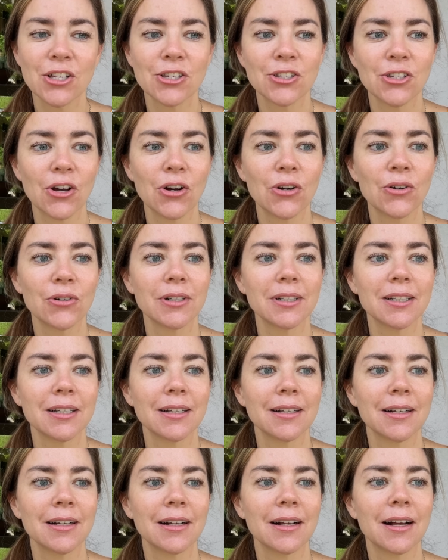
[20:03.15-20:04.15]
So
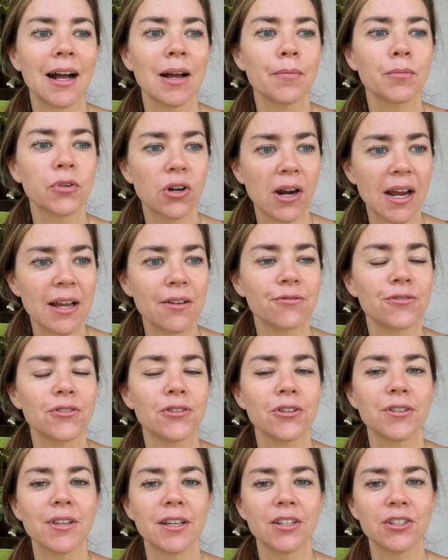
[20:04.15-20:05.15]
I'm
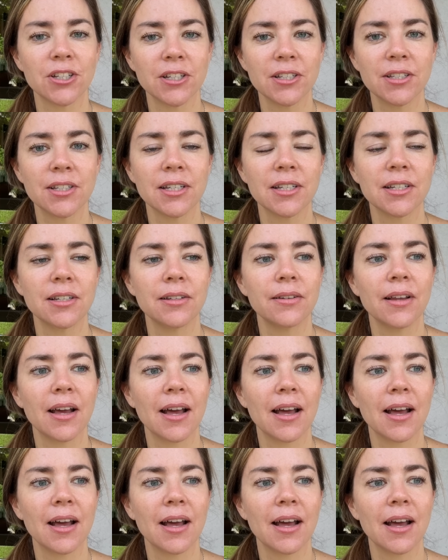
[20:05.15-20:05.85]
grateful that she did